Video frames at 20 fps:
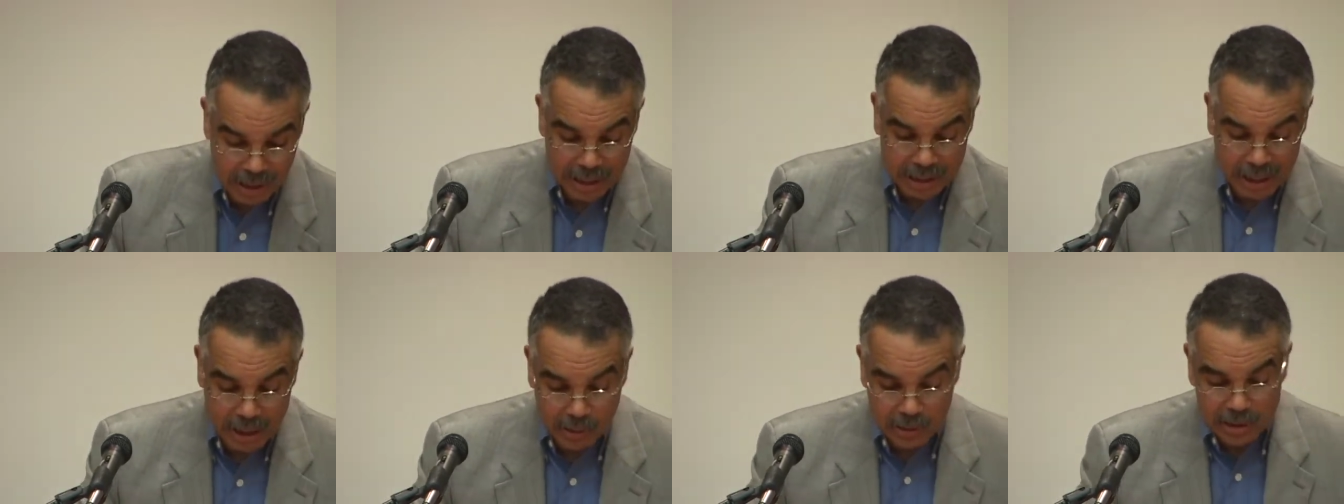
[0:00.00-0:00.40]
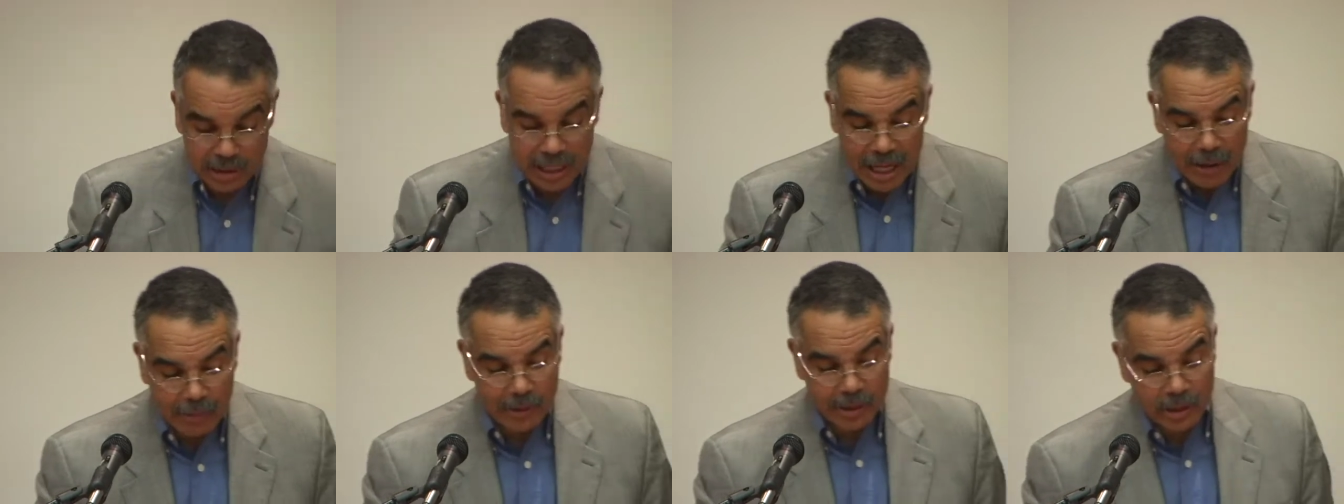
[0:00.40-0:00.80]
There was
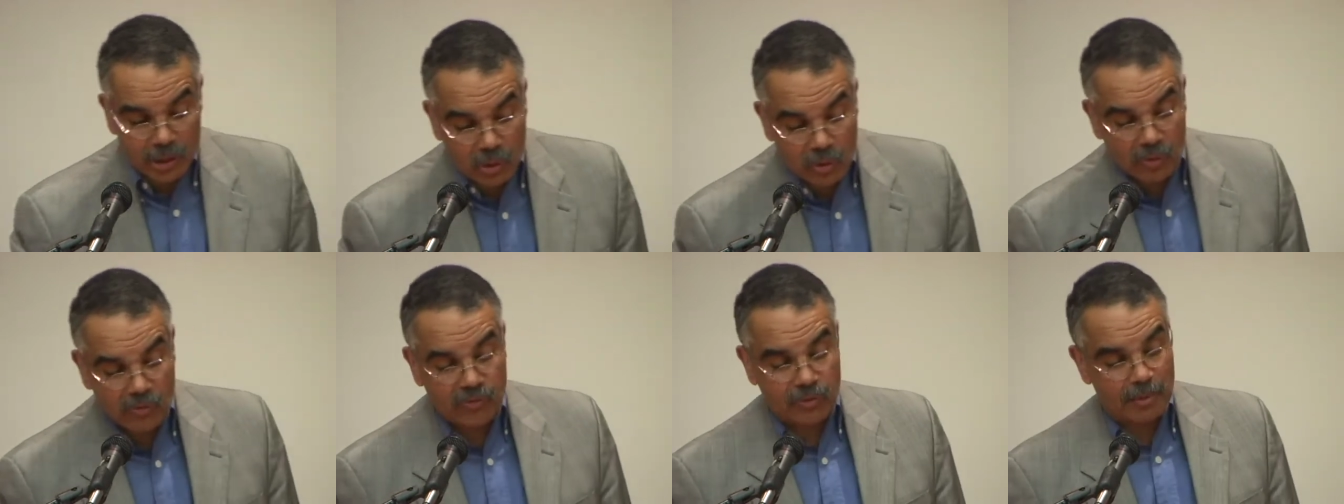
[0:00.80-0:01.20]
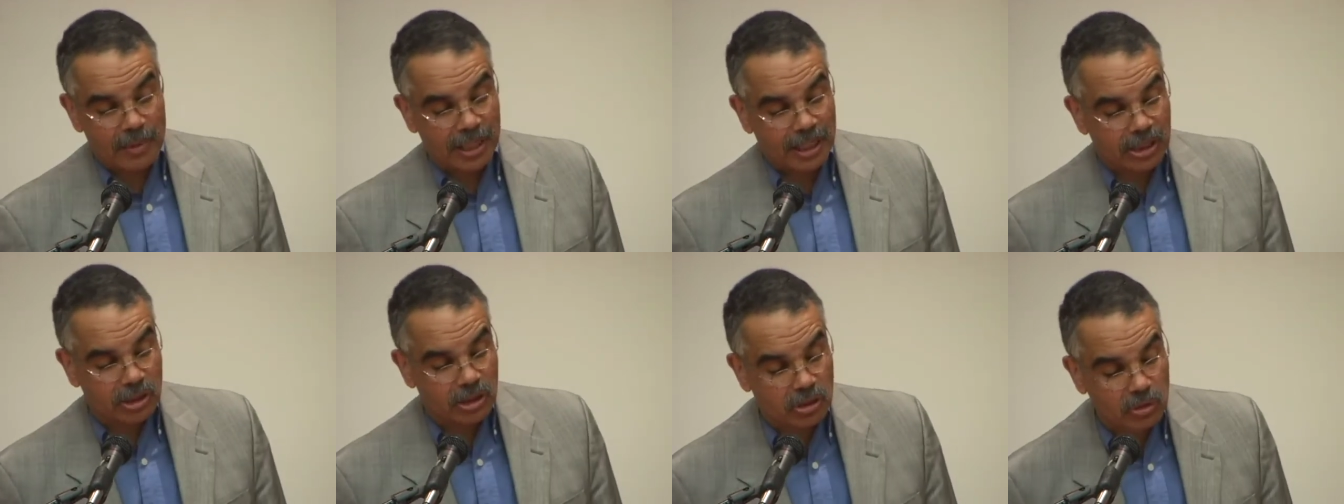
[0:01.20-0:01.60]
Larry who, from
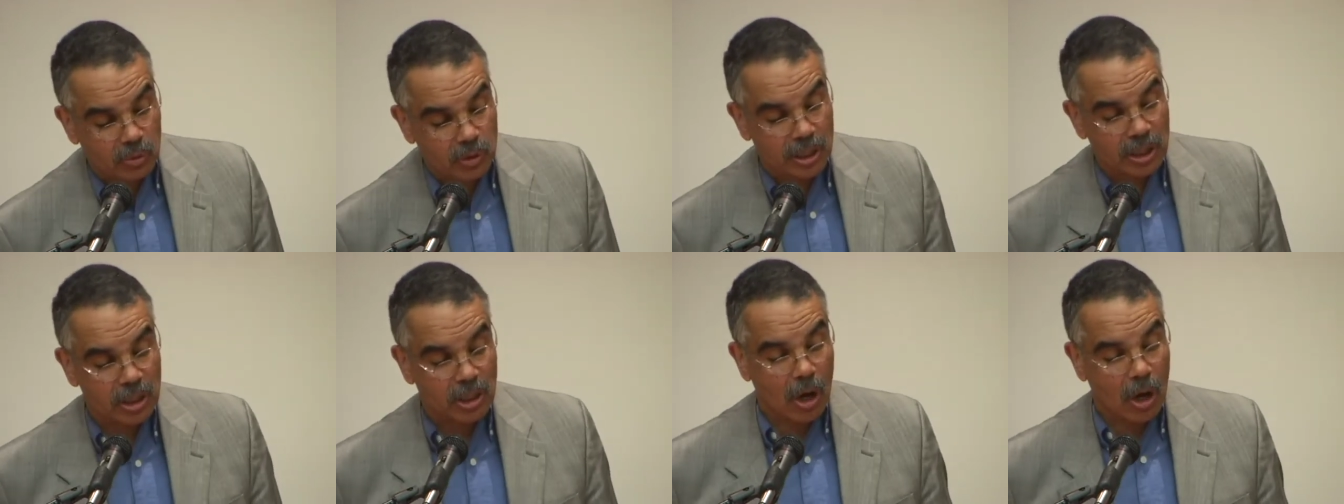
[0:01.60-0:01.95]
age three,